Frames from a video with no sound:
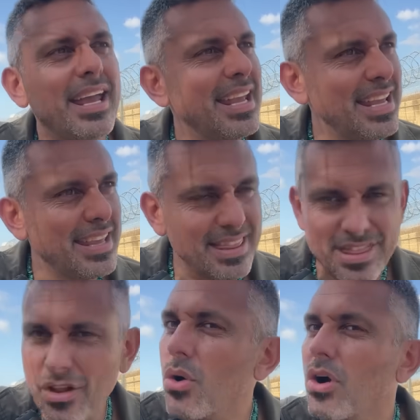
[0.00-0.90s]
in
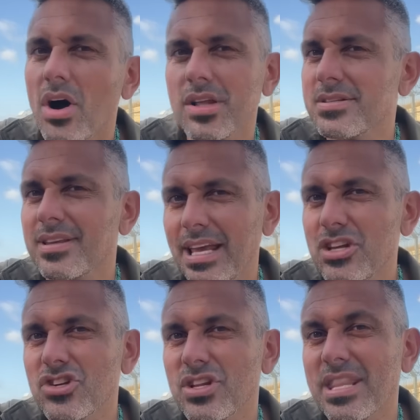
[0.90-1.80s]
no
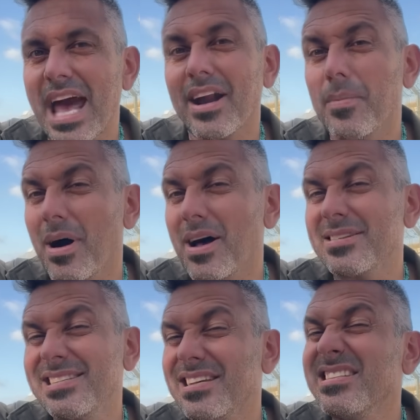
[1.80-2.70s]
constellation, that
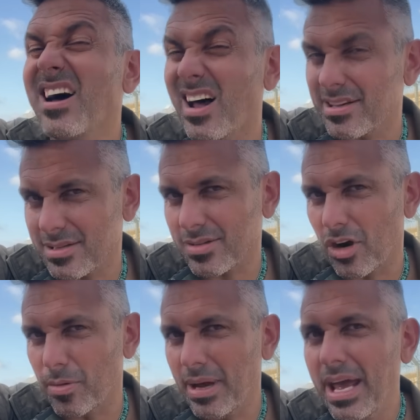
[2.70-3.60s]
Hamas does not
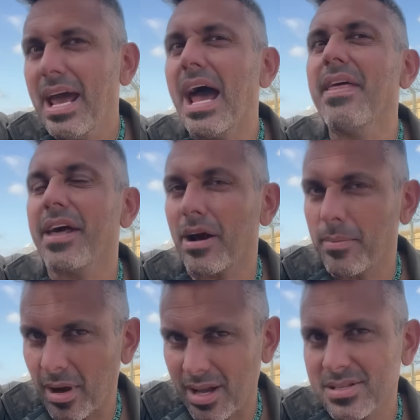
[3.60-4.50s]
disarm and that
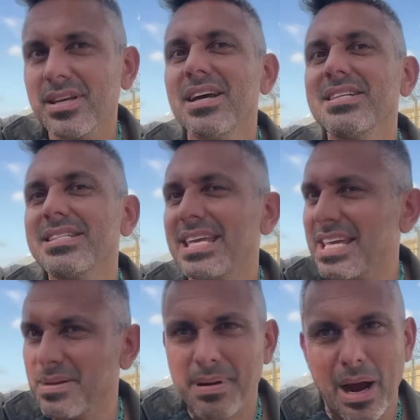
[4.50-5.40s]
Hamas
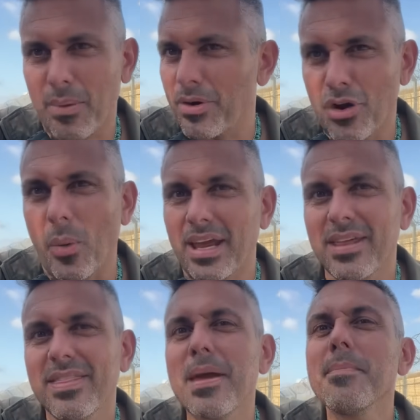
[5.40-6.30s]
stays in power. No way.
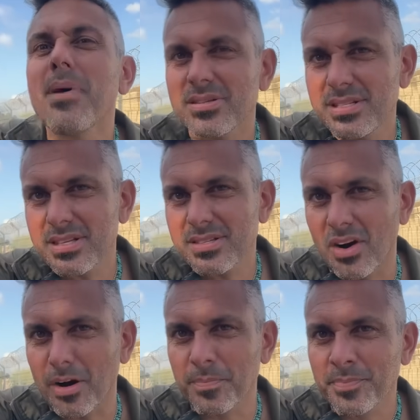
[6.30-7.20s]
They must
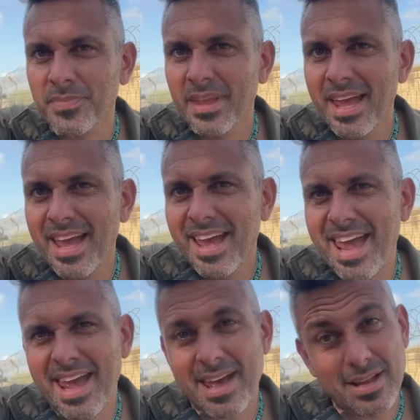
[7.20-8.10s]
disarm.
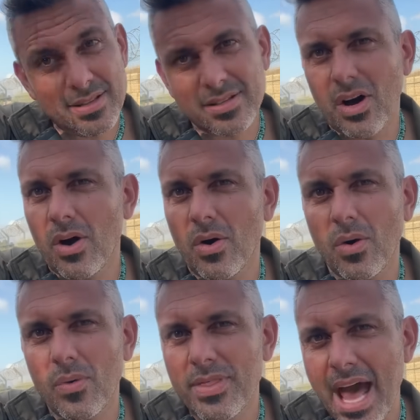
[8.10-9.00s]
And
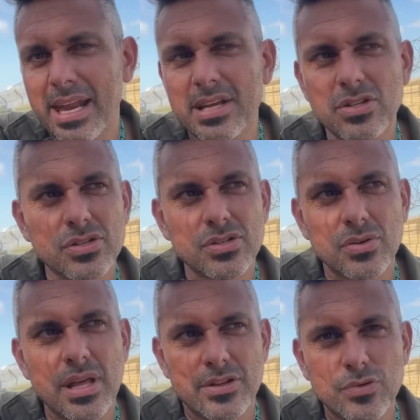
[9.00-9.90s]
so
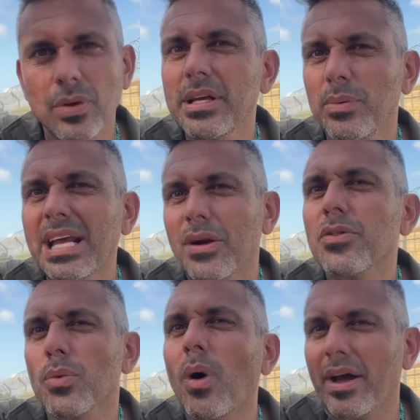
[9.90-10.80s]
it's really, we're down
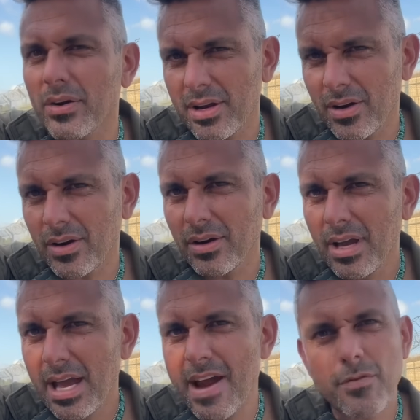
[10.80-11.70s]
to the wire here.
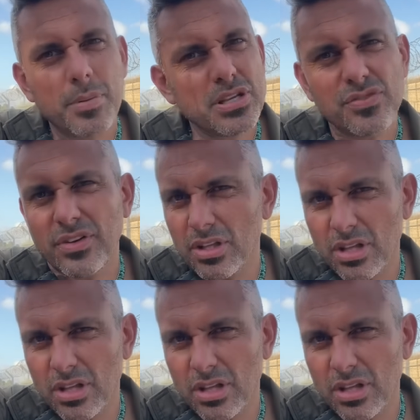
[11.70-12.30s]
Everybody's feeling